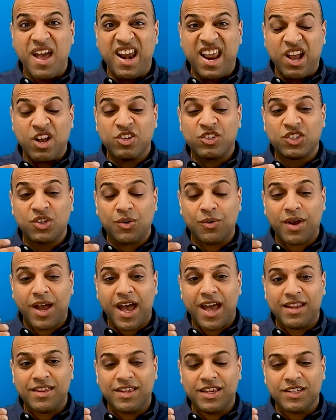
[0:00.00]
And I also
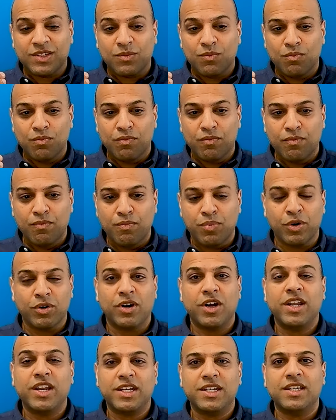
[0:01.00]
had this
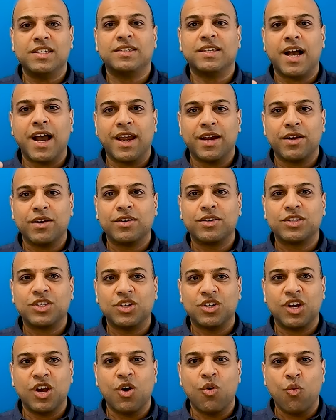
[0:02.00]
burning desire
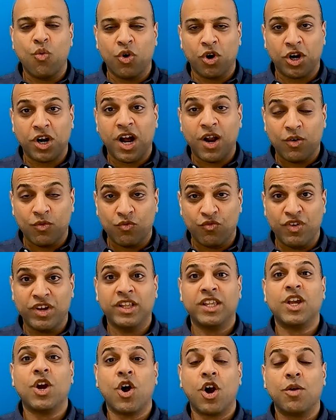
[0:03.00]
to go work on
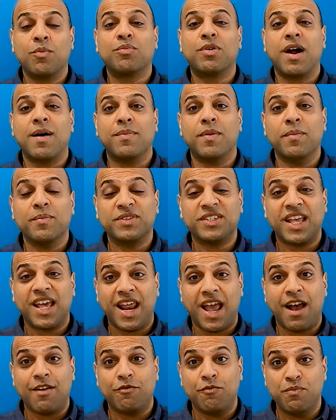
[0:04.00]
really hard problems that
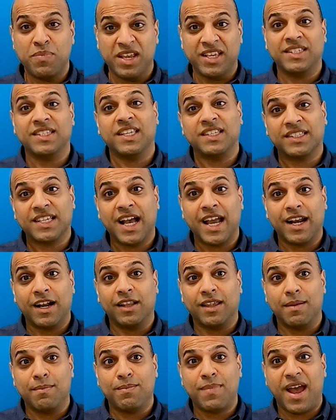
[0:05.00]
have big
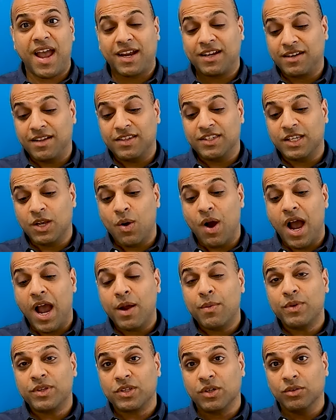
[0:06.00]
societal impact. And so
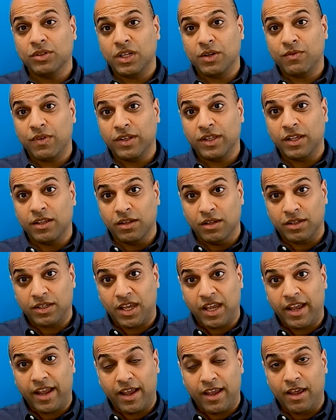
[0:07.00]
I was only really
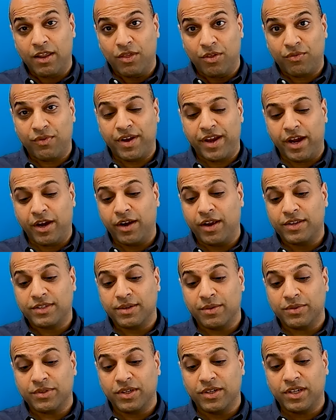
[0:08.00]
looking in three areas.
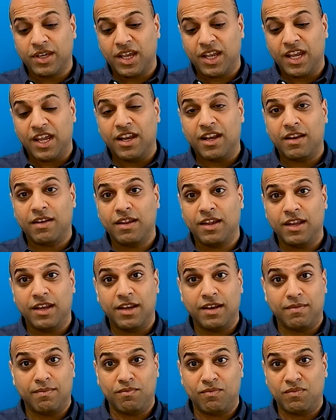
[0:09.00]
I was looking in,
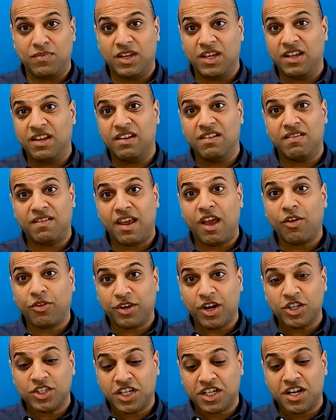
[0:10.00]
in, in
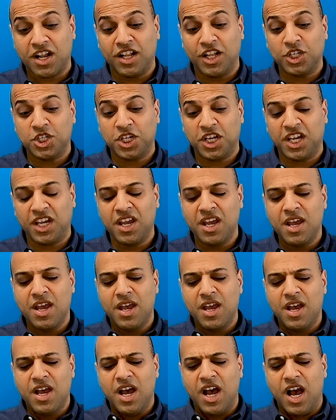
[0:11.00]
healthcare technology.
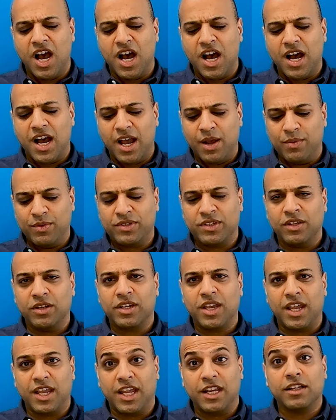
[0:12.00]
Uh, I was
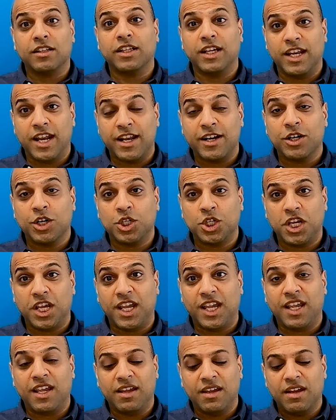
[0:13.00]
looking in clean
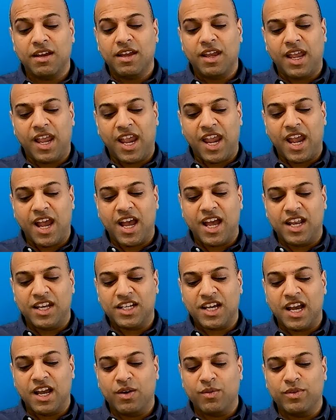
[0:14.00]
energy.
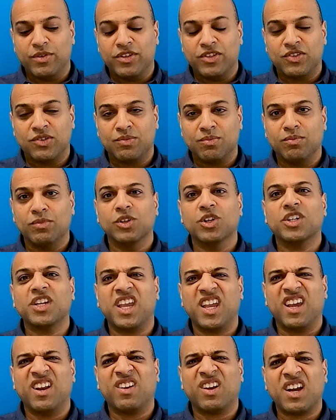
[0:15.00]
And I was
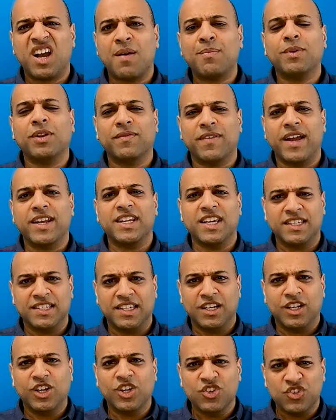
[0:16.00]
looking at a couple of ideas
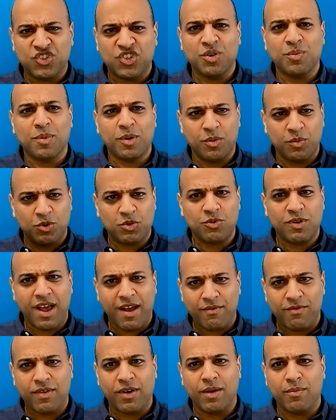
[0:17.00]
in consumer, which would
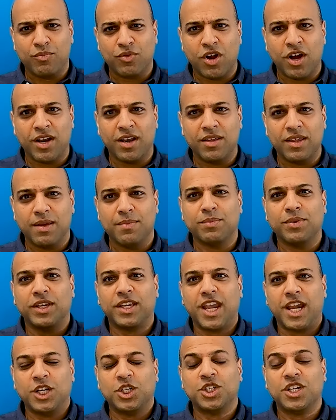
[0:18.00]
have very broad
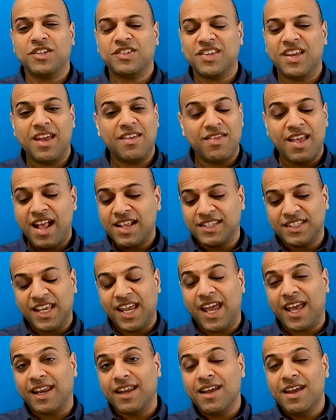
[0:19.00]
implications. And that's
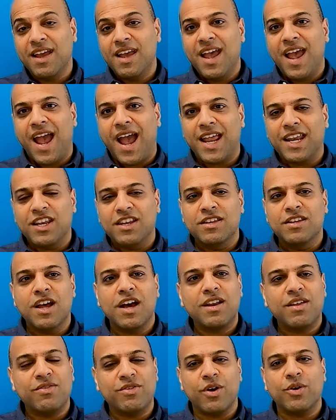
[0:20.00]
it. And
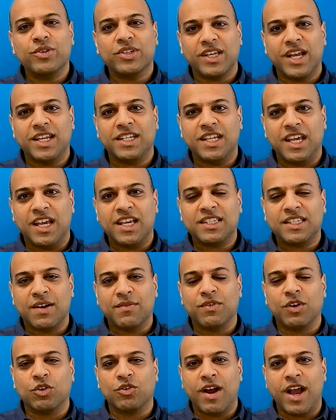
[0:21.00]
none of those ideas
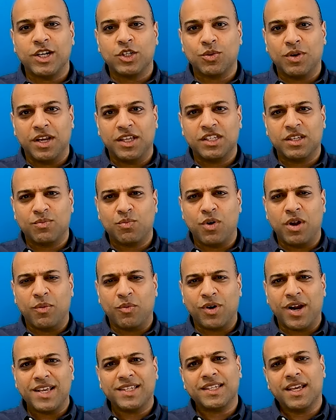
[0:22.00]
ever graduated to the point
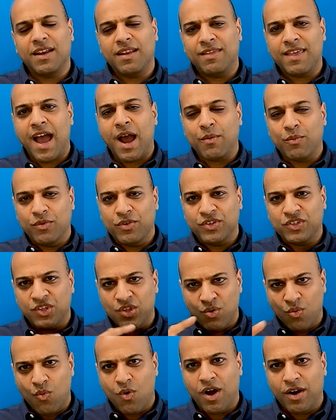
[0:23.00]
where I said that was
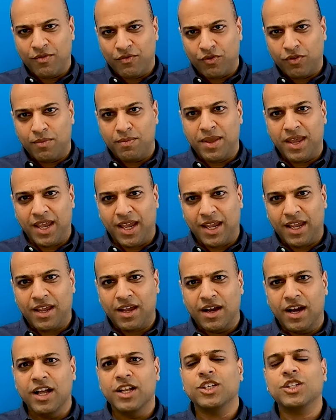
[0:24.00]
the one for
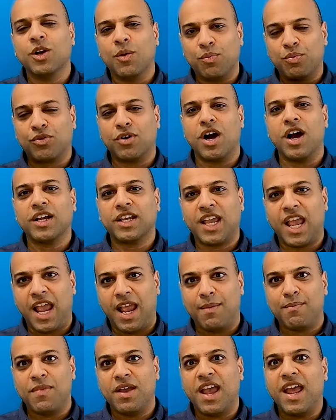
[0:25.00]
me until Parag
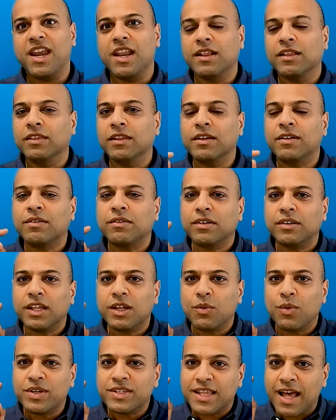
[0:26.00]
came. And it
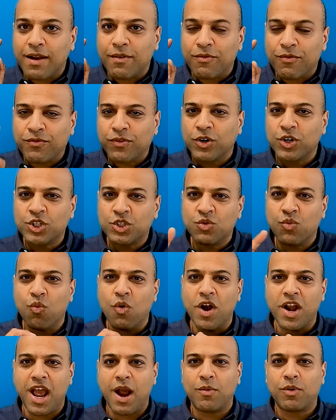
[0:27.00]
literally was that first
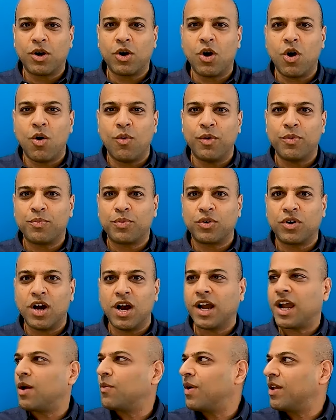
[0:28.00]
one hour call with
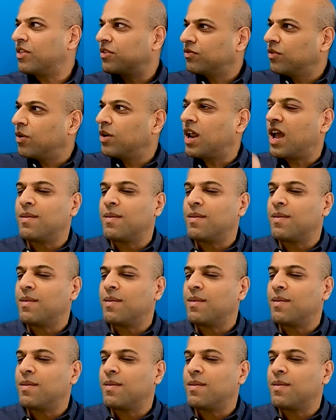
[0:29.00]
Parag. I went through it.